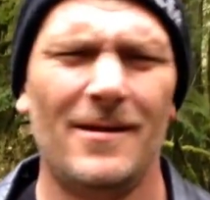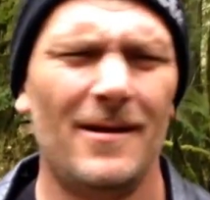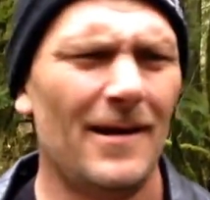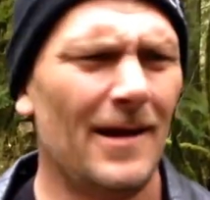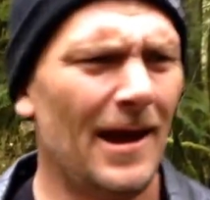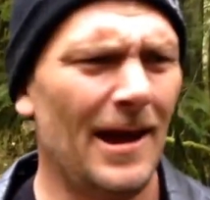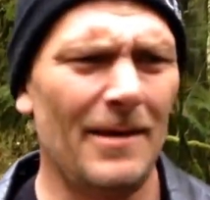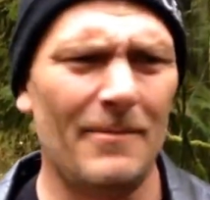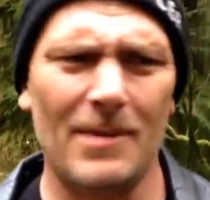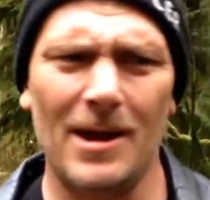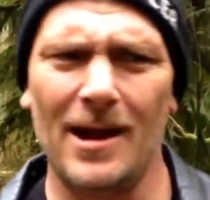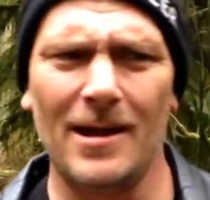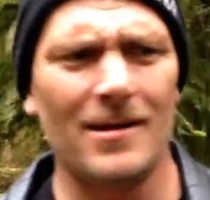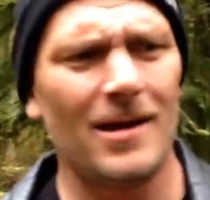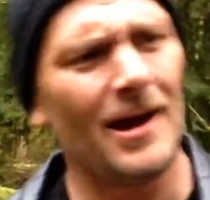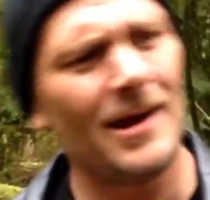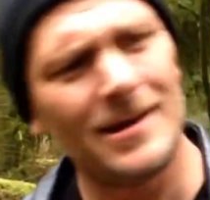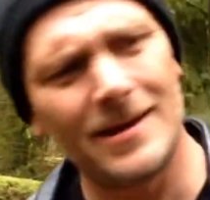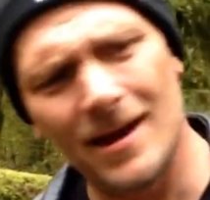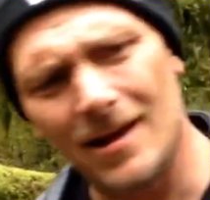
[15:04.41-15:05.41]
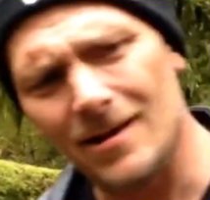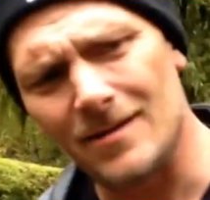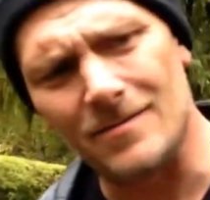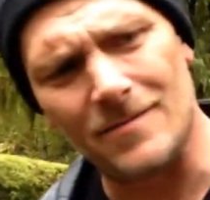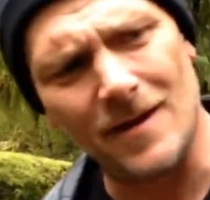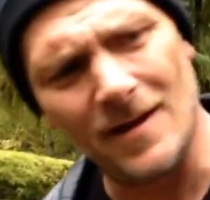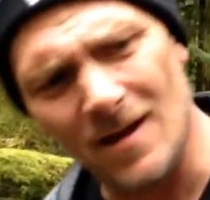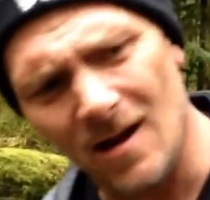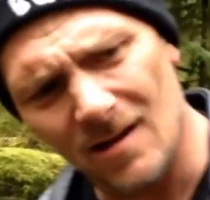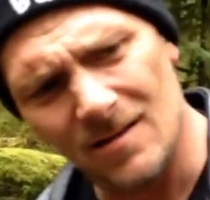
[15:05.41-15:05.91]
Hey man, I get it.
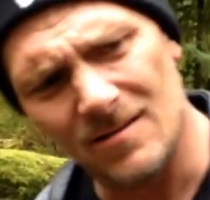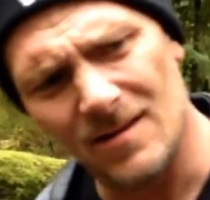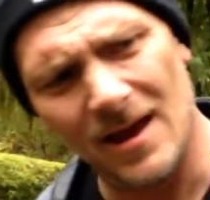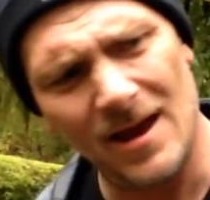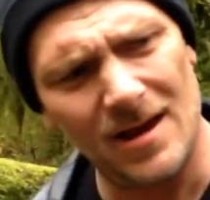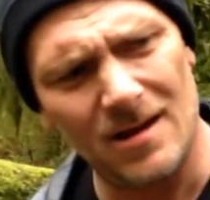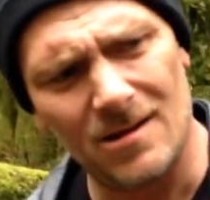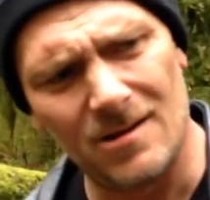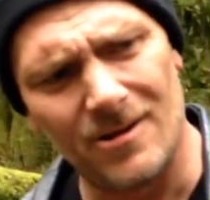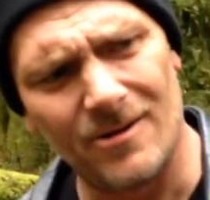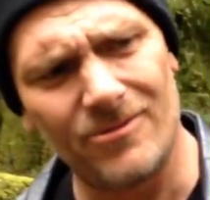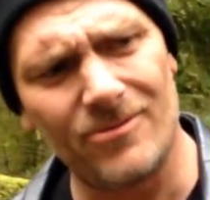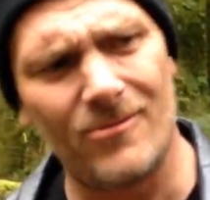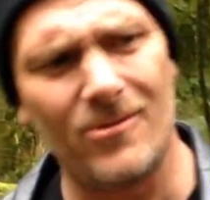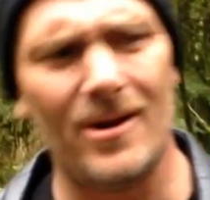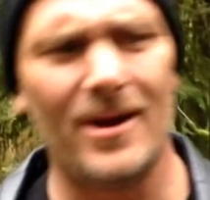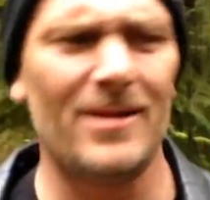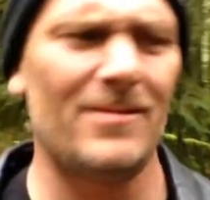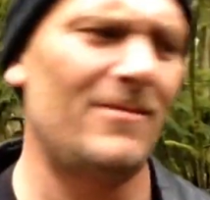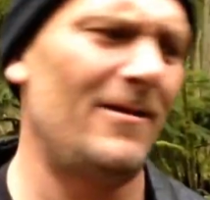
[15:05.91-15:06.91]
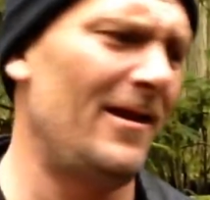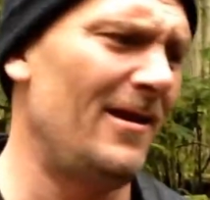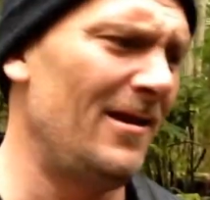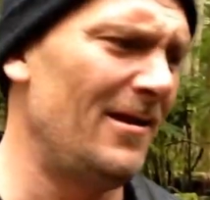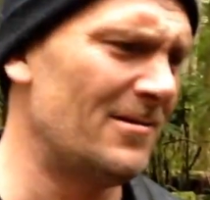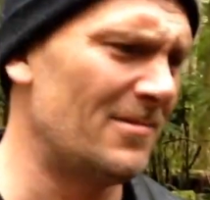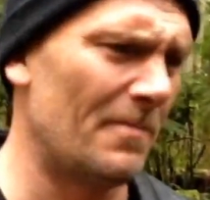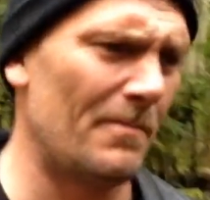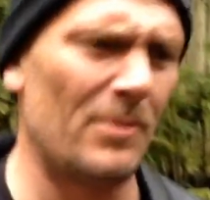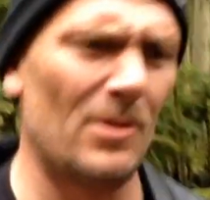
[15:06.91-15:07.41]
They had an earthquake. They need
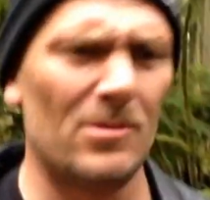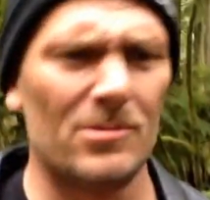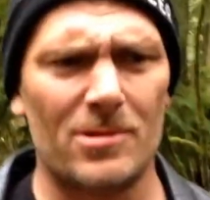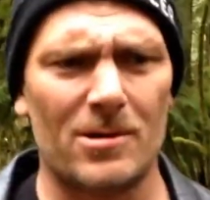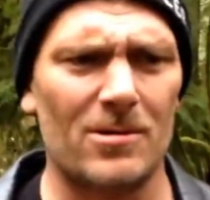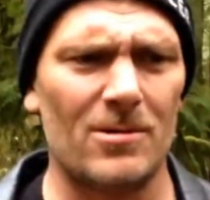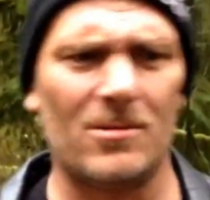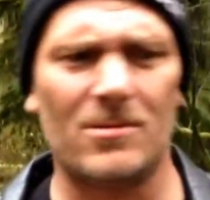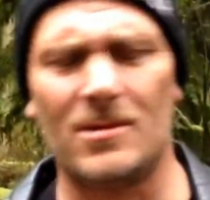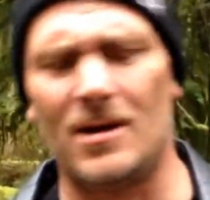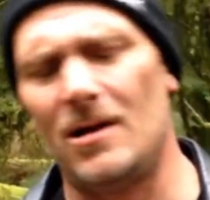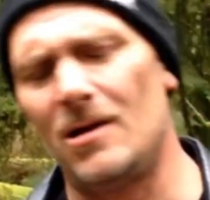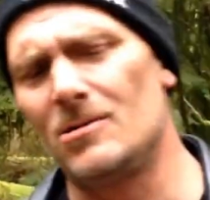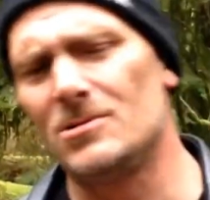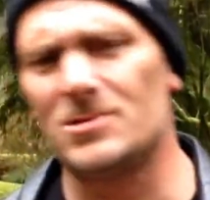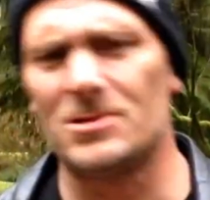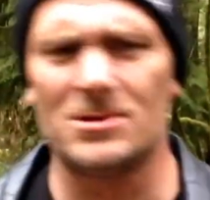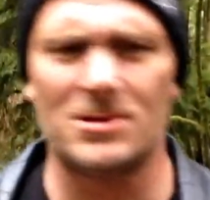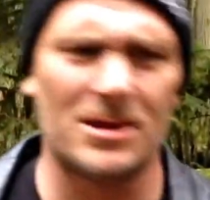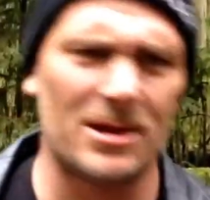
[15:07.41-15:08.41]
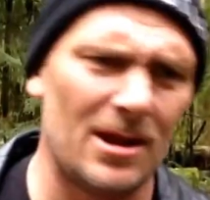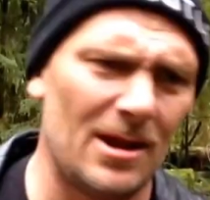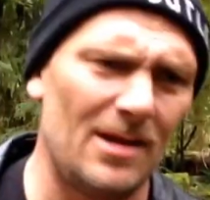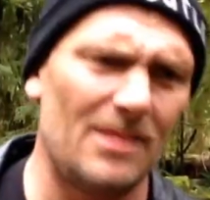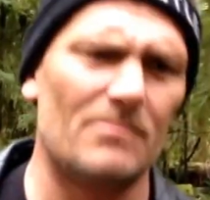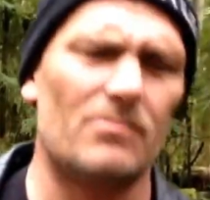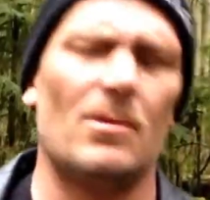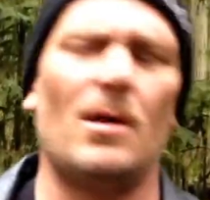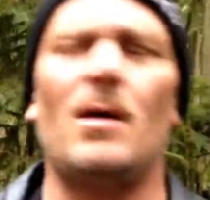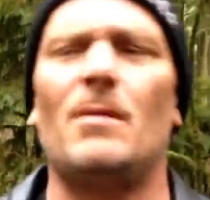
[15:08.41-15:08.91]
to build their own houses again.
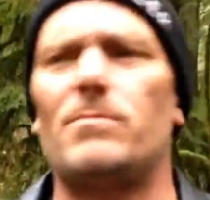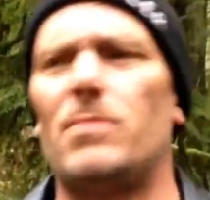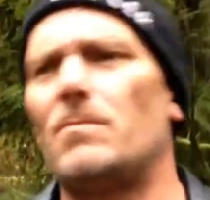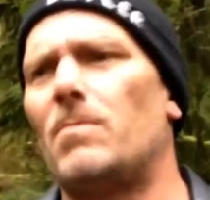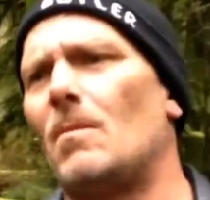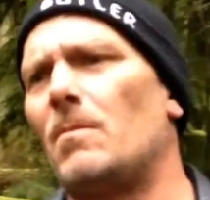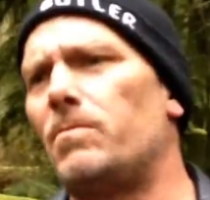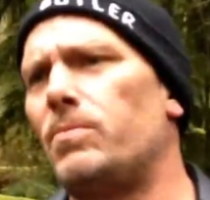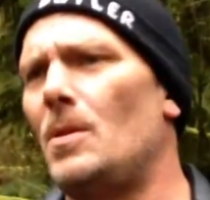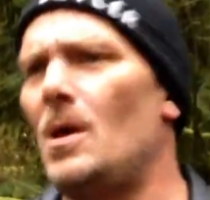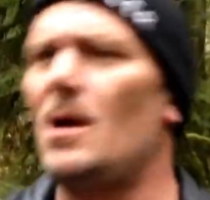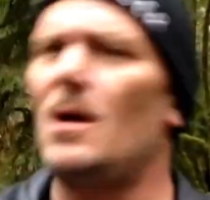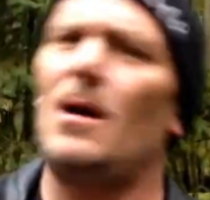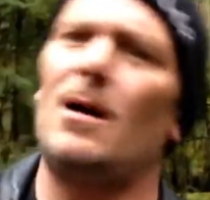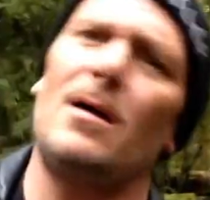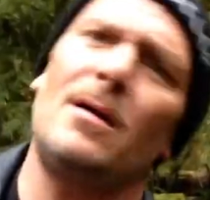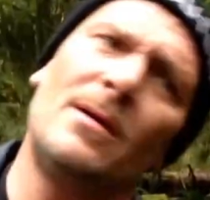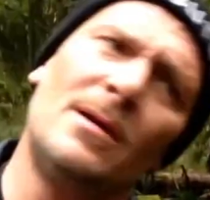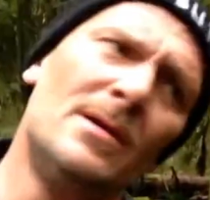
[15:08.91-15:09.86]
Blah blah blah blah.